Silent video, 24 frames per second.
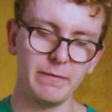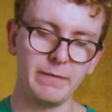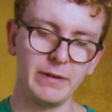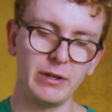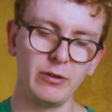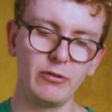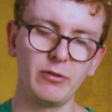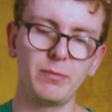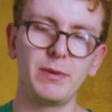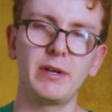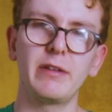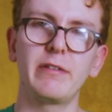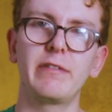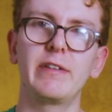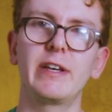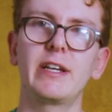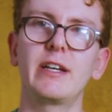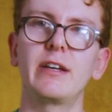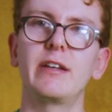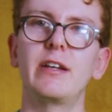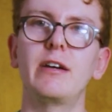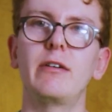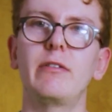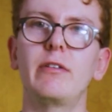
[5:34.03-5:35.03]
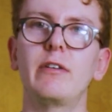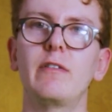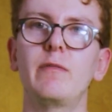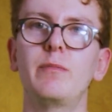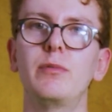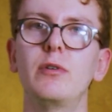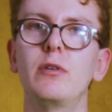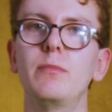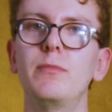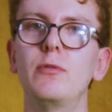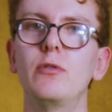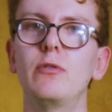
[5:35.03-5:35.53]
feels a bit thicker now that I've
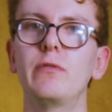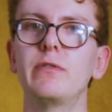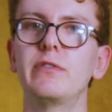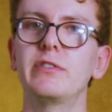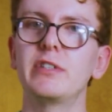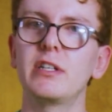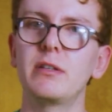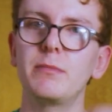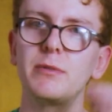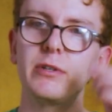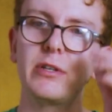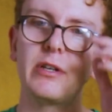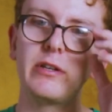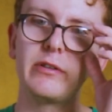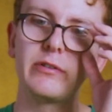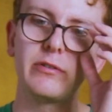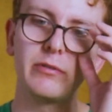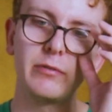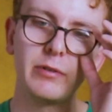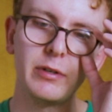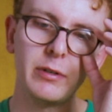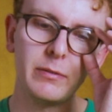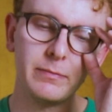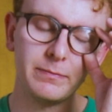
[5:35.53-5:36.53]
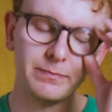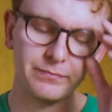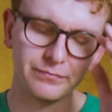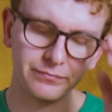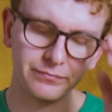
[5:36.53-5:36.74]
put more sediment into it.